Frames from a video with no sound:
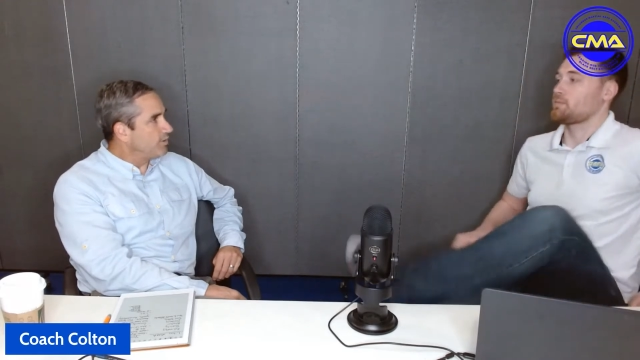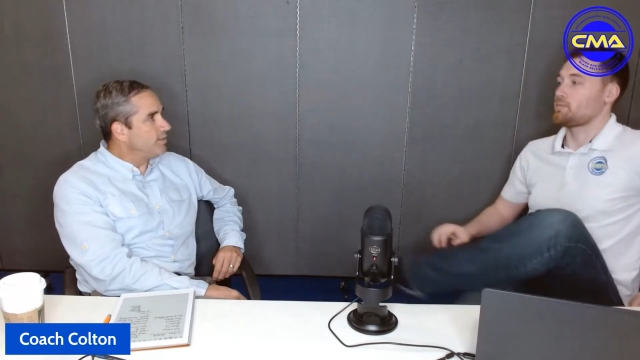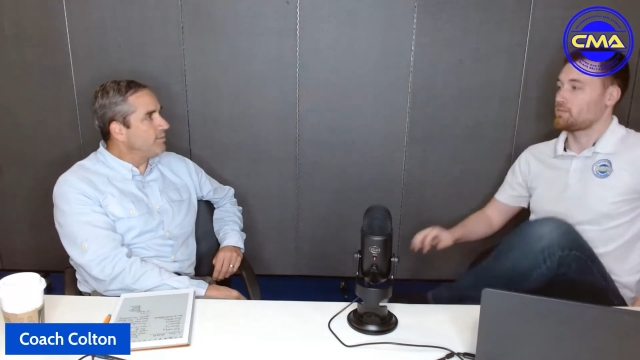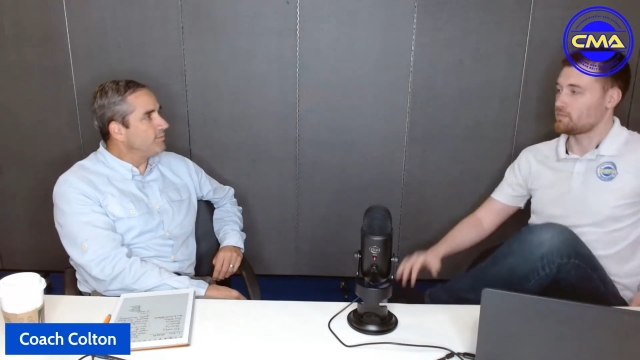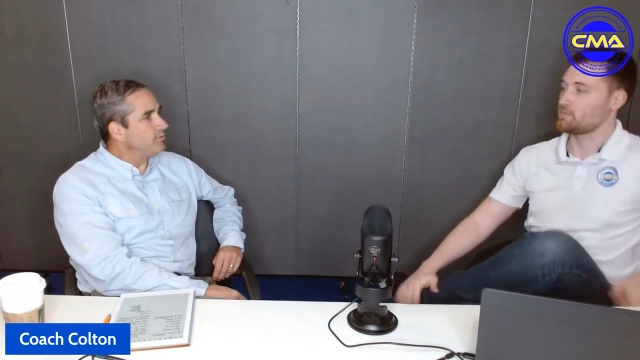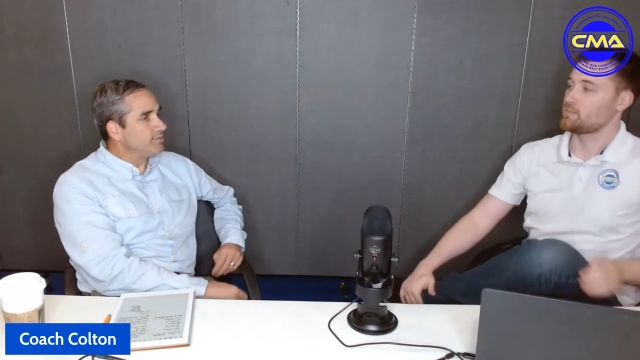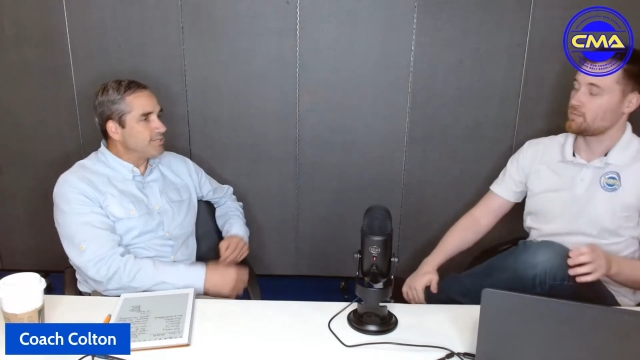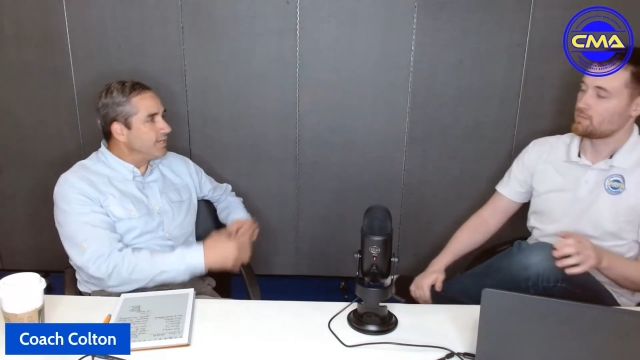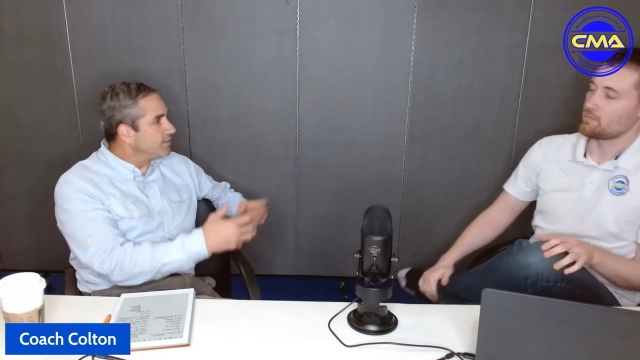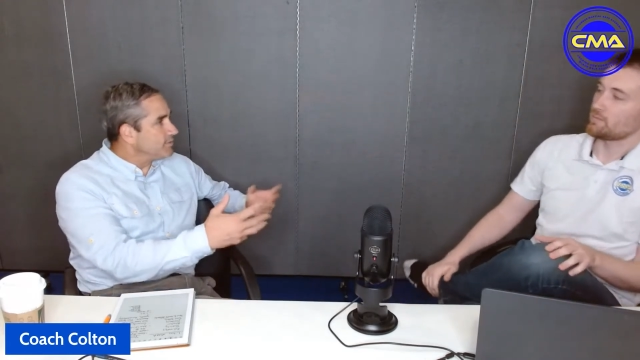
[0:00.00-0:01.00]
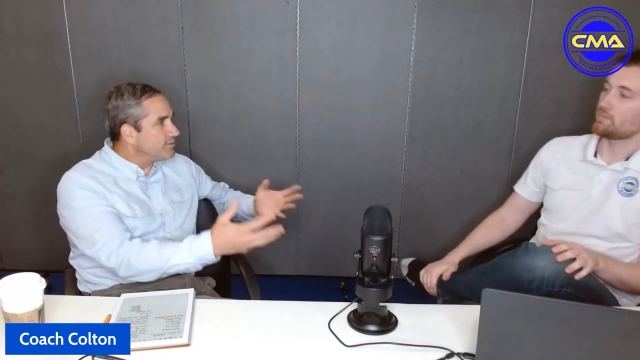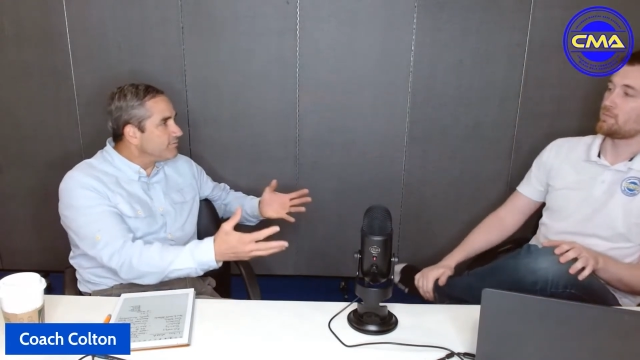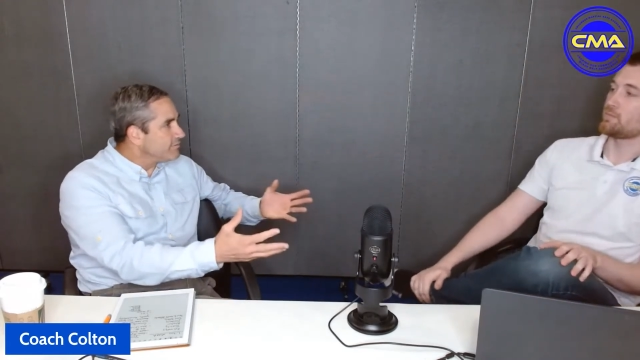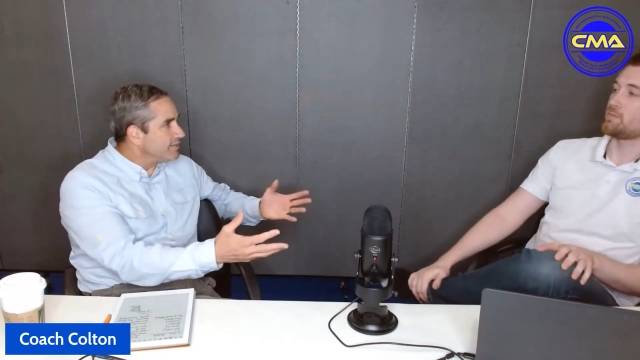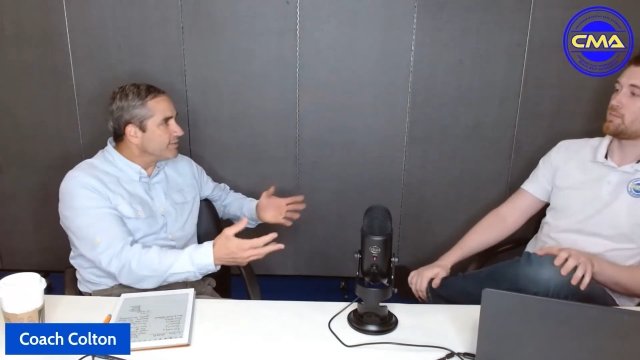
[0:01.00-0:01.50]
Speaker 1: I'm able to take them to
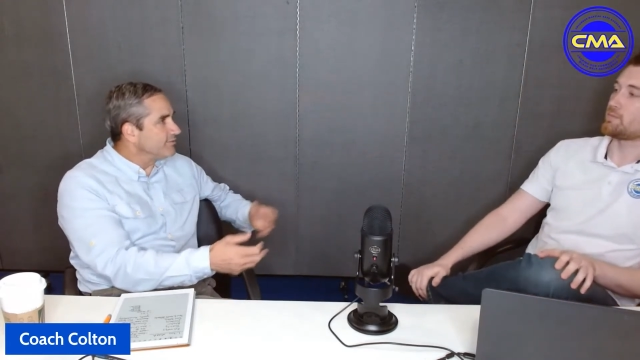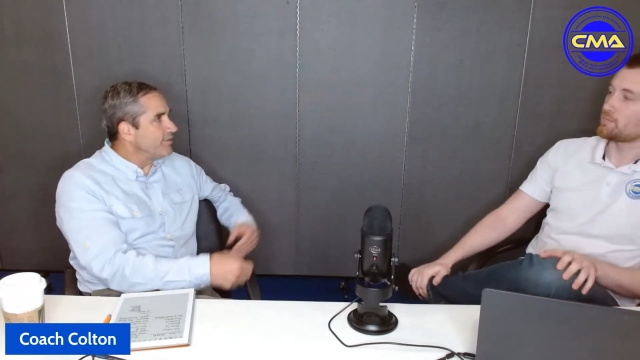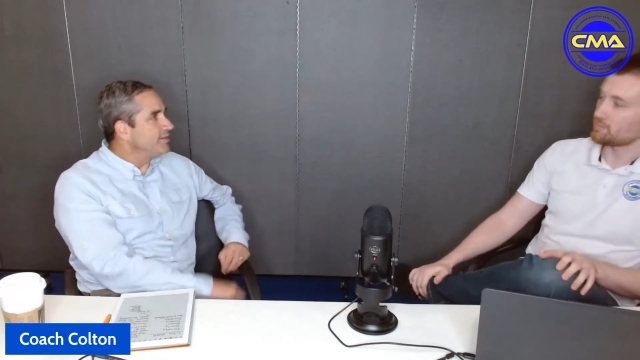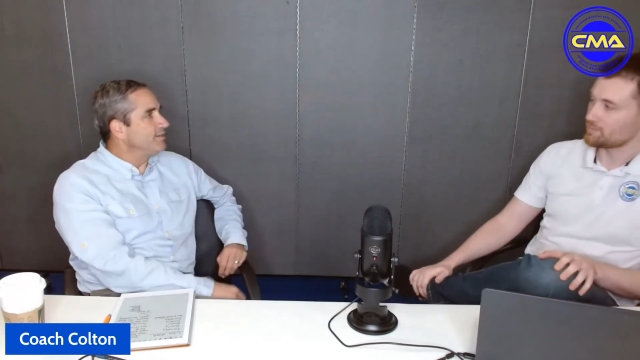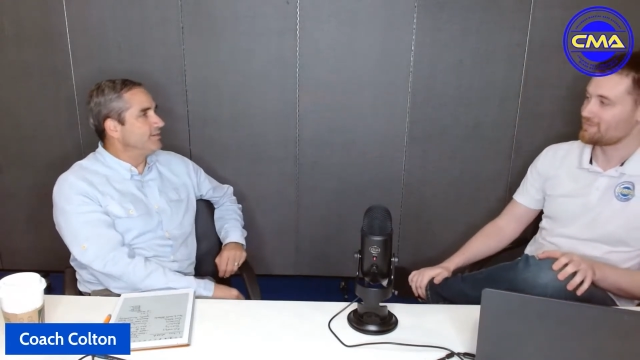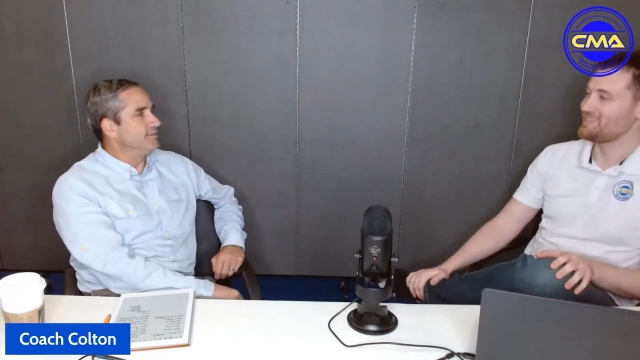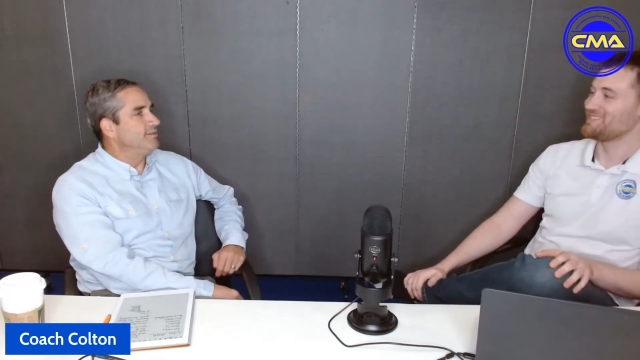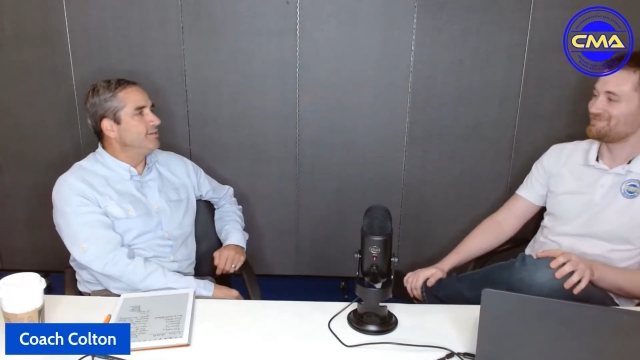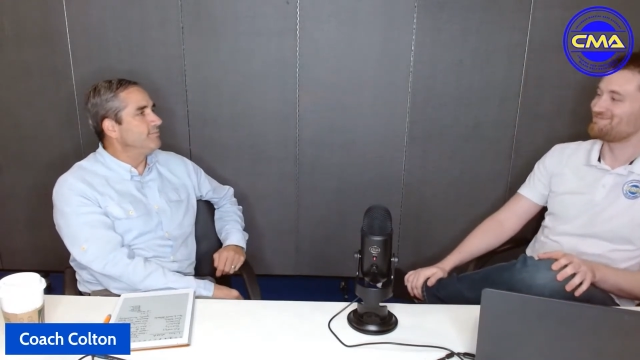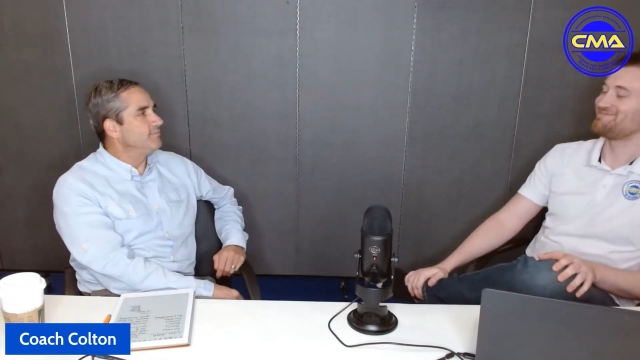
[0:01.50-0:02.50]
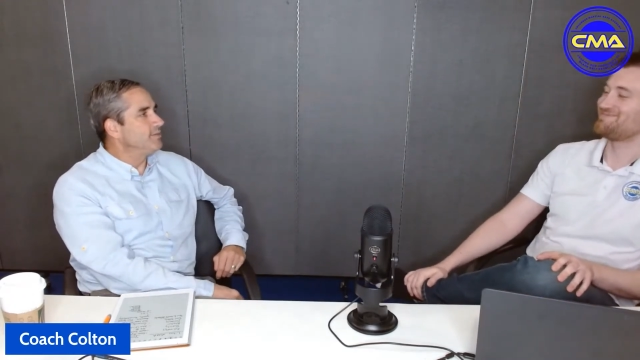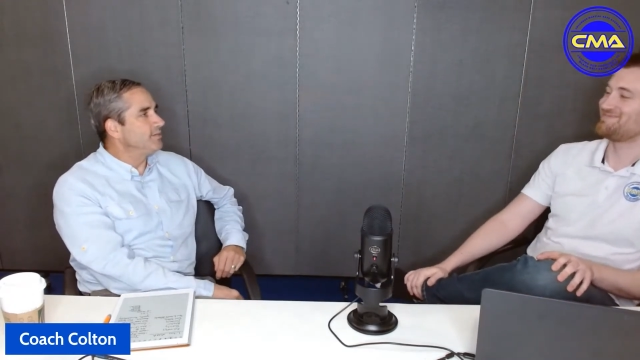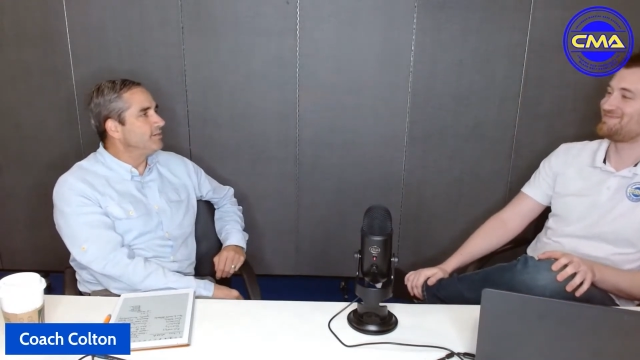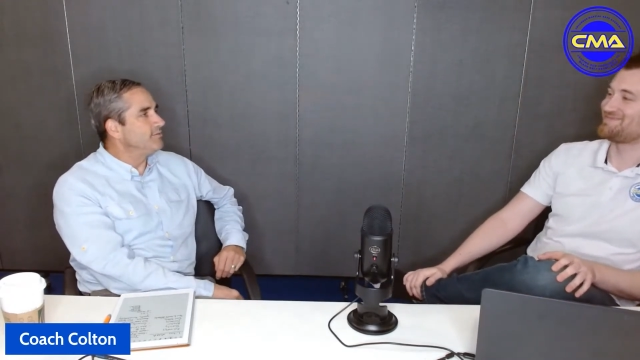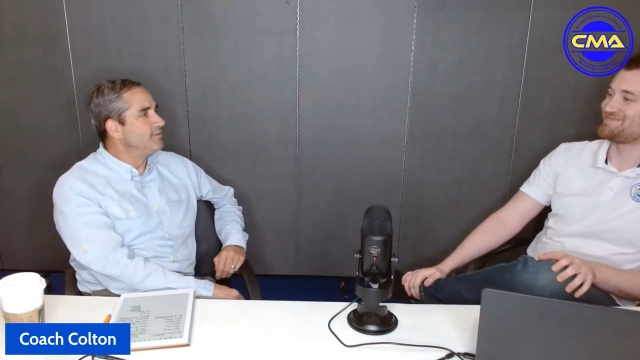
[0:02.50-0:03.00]
things like you know,